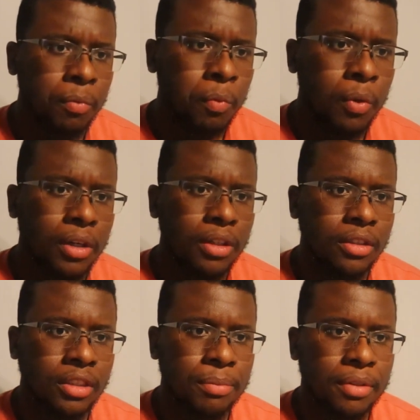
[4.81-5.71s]
what
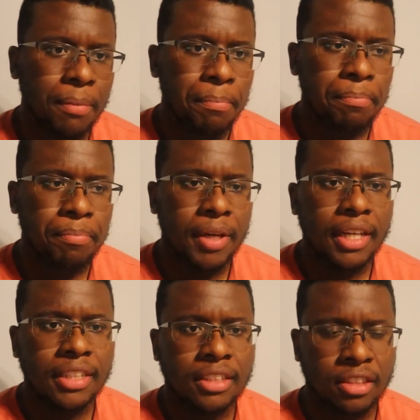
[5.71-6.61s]
are some of the
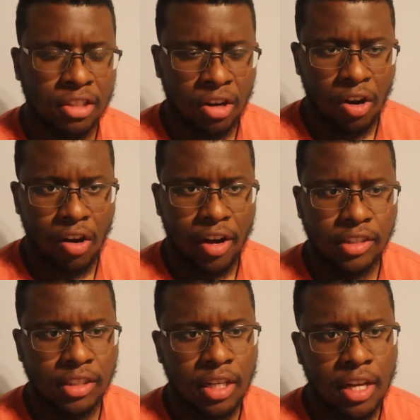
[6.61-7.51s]
biggest
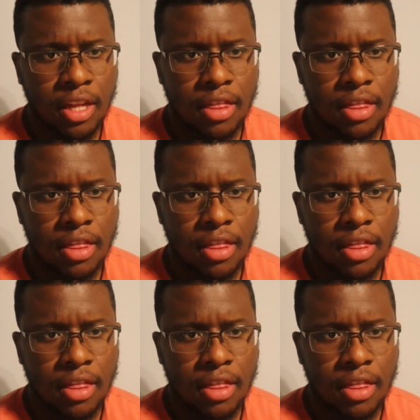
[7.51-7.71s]
costs